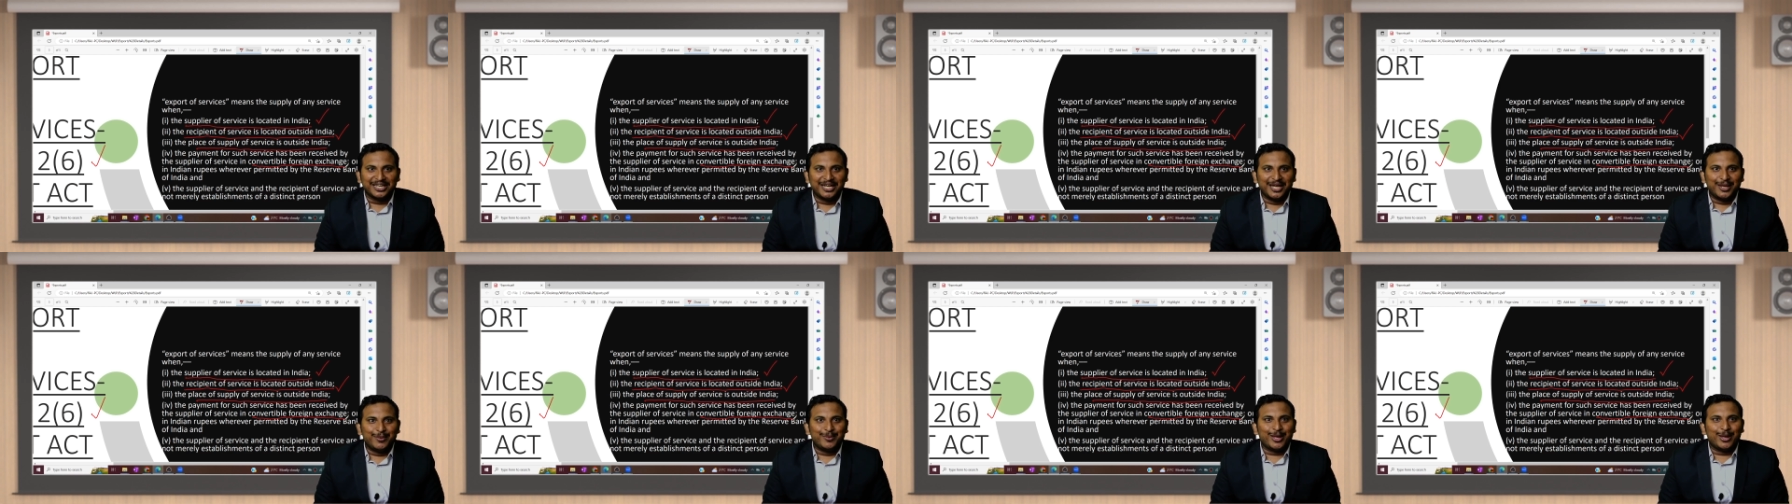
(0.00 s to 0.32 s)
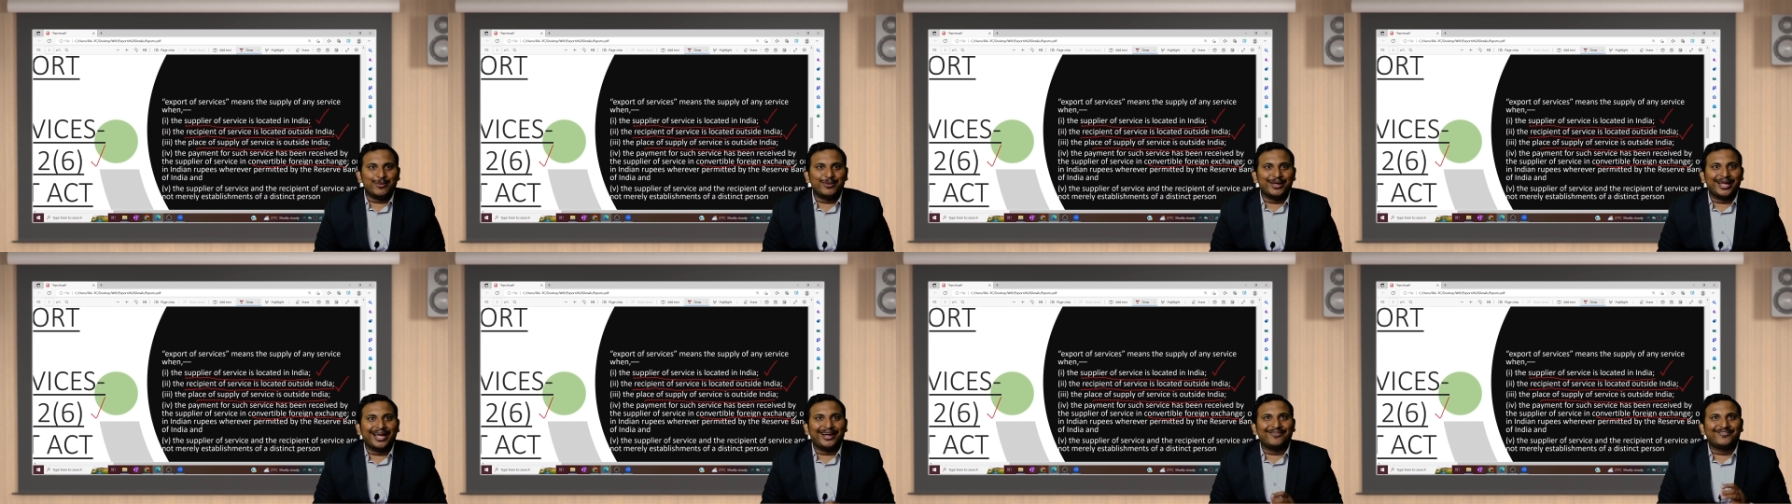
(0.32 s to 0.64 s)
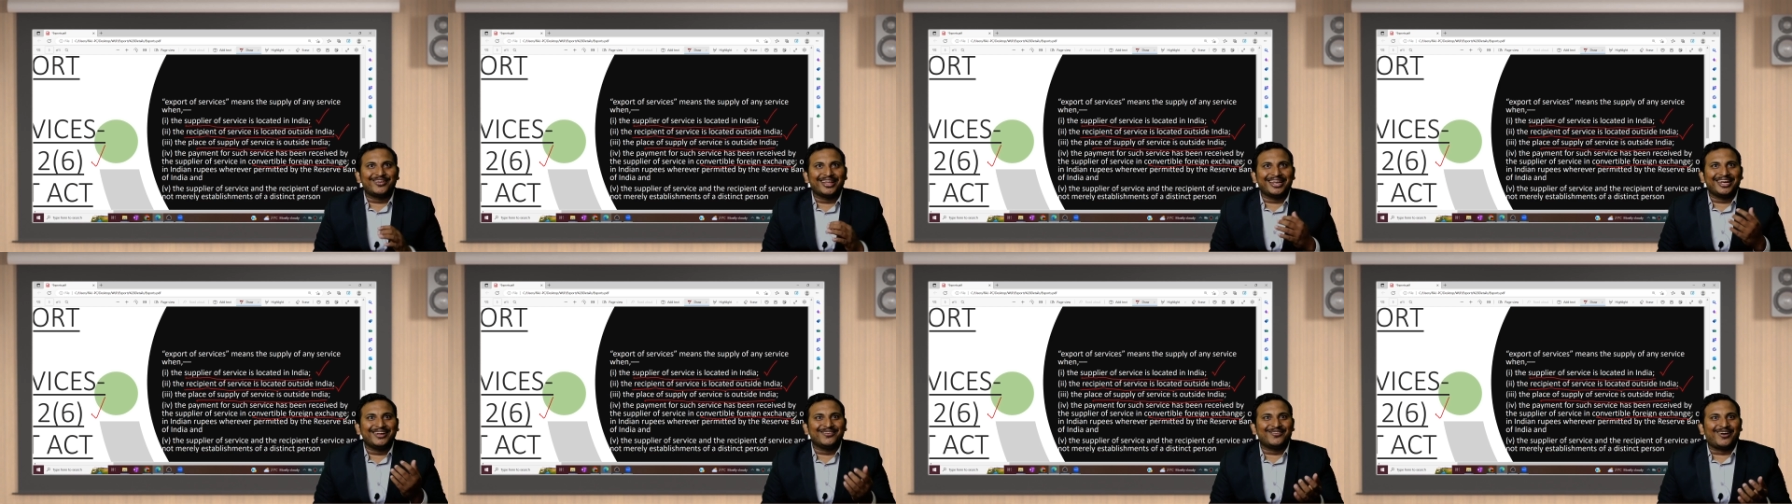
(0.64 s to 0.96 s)
maybe I have
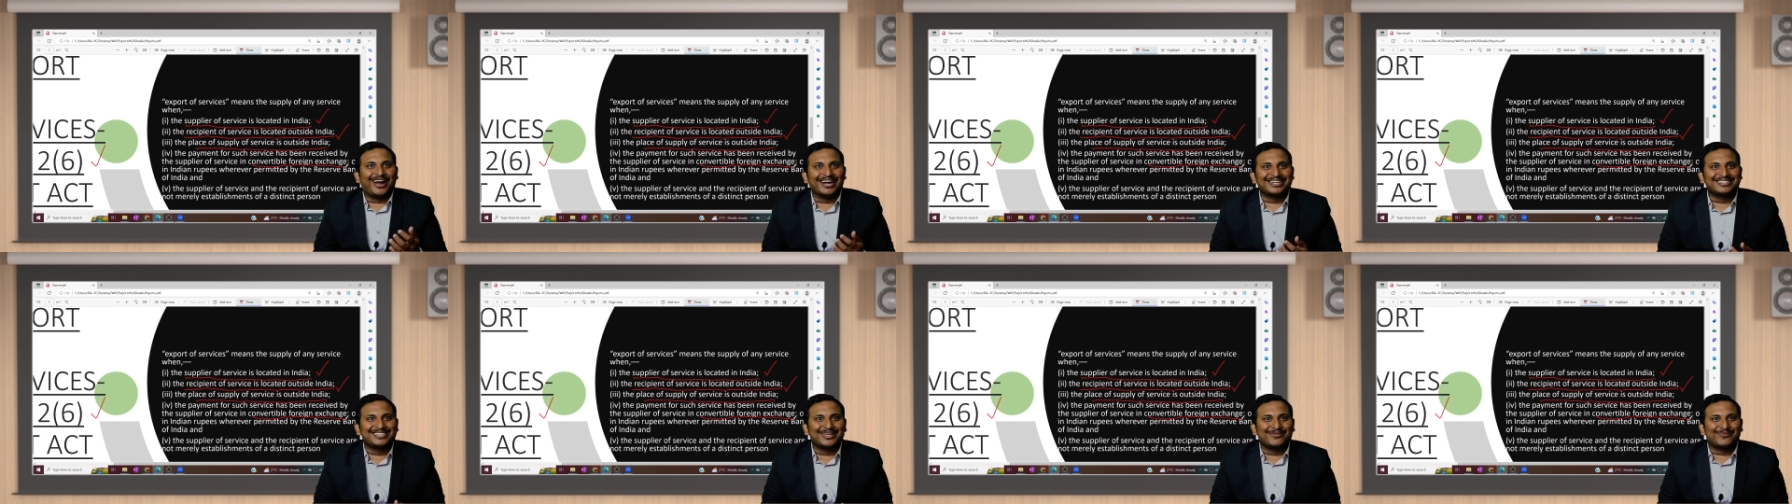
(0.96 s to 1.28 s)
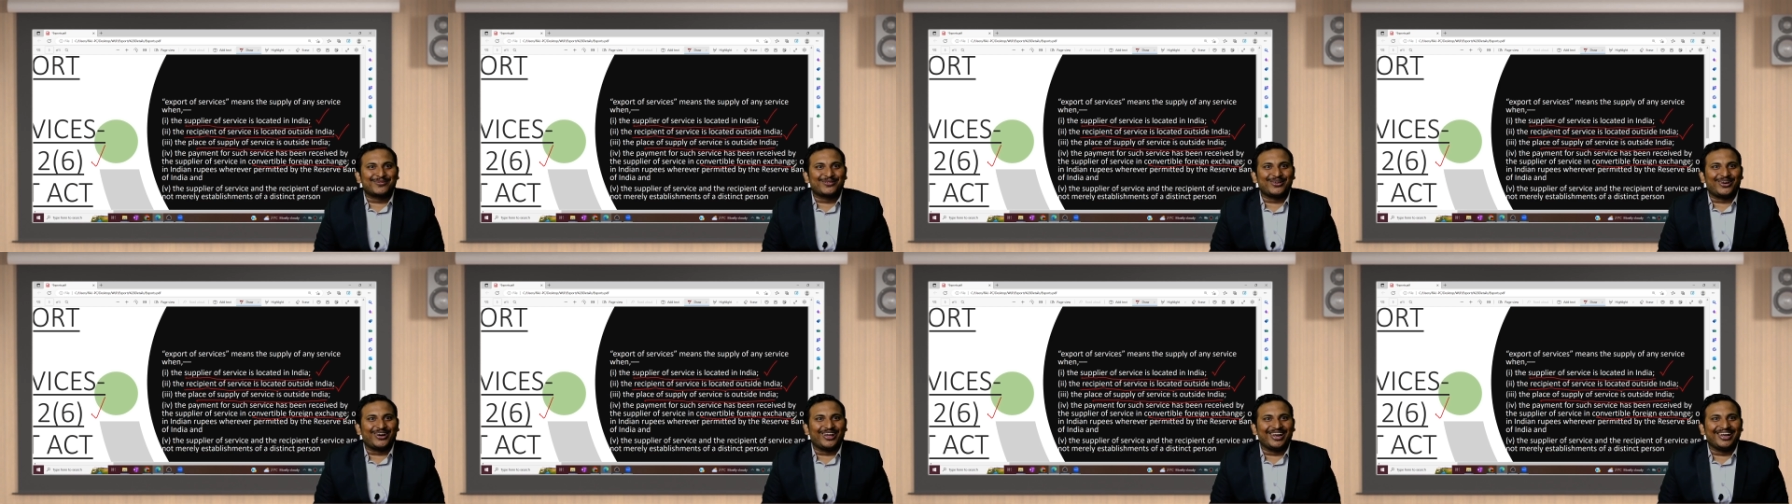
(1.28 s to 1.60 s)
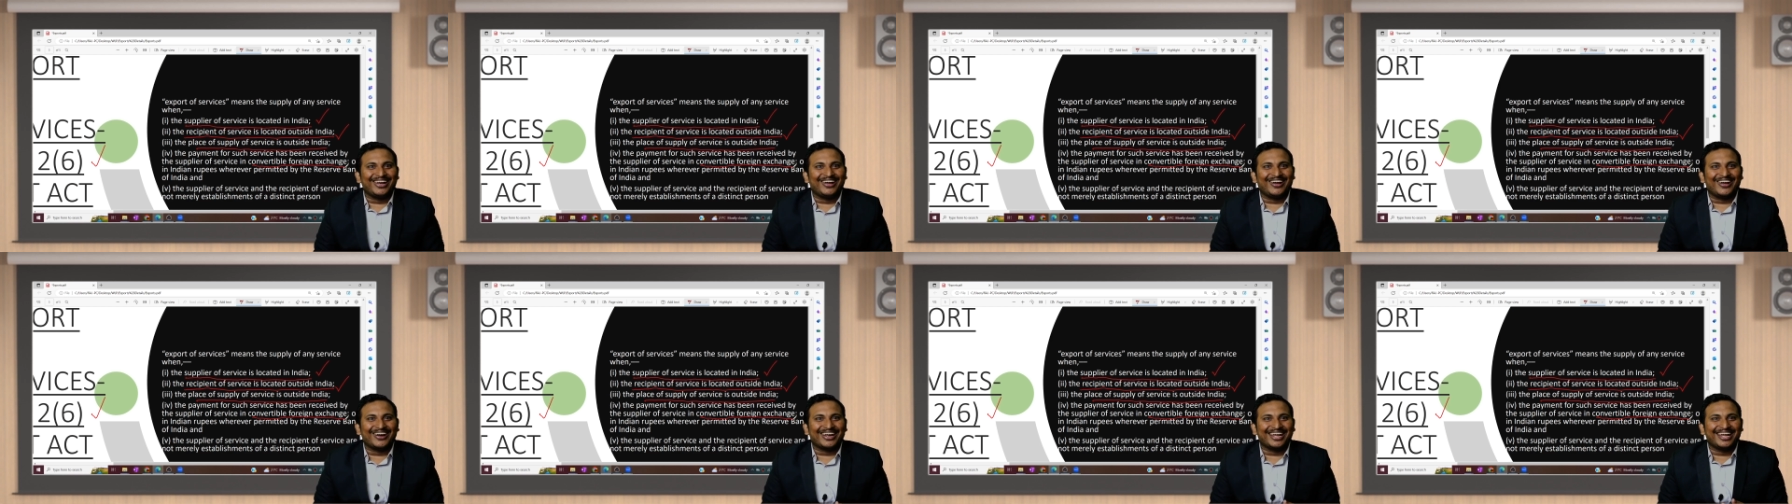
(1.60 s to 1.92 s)
done a WhatsApp call
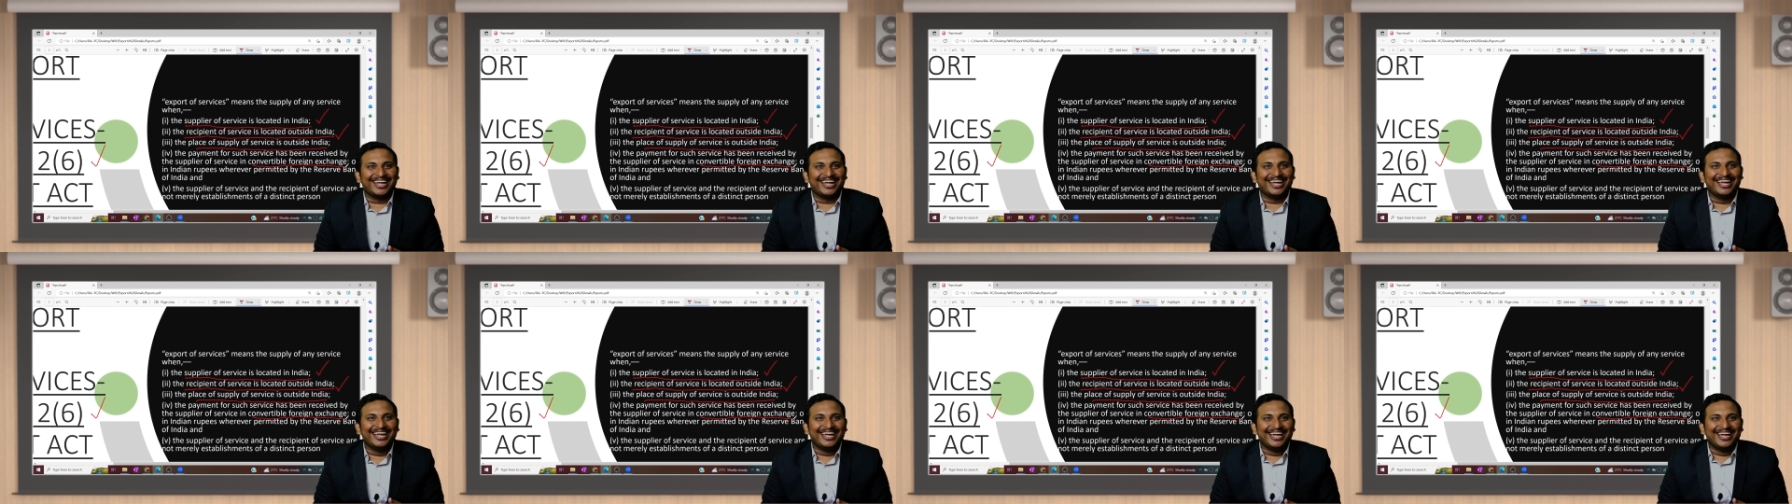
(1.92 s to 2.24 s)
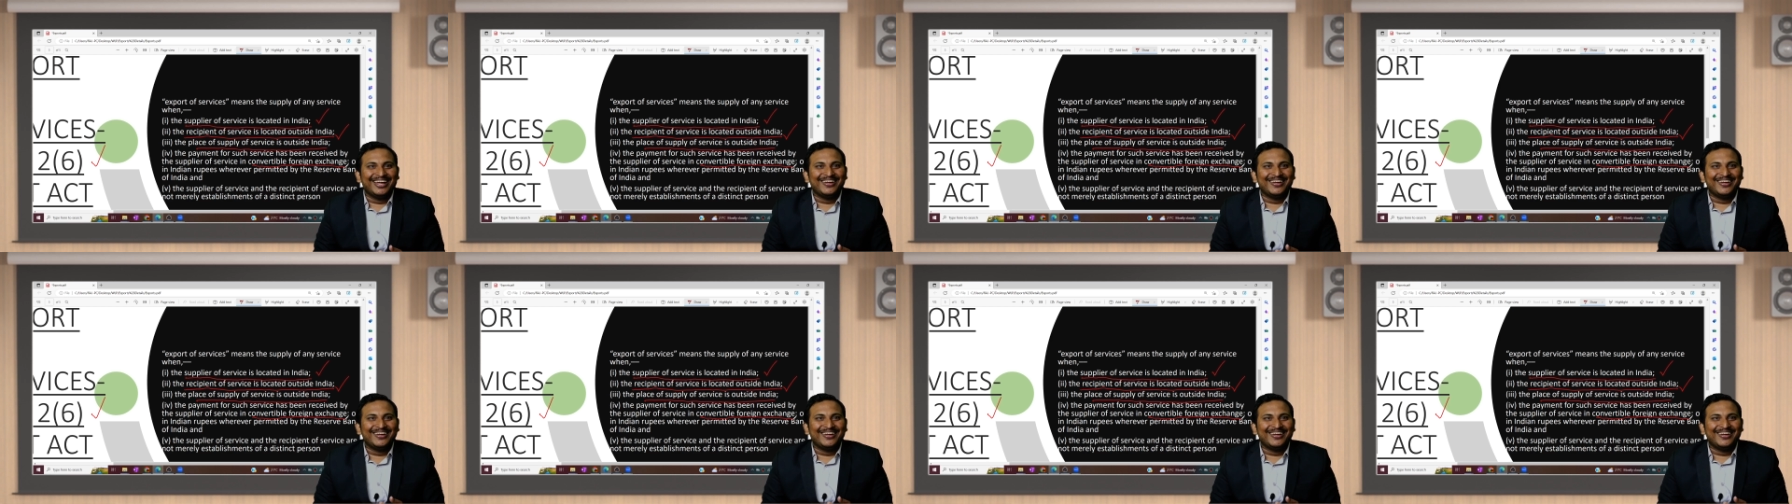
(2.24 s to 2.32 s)
or a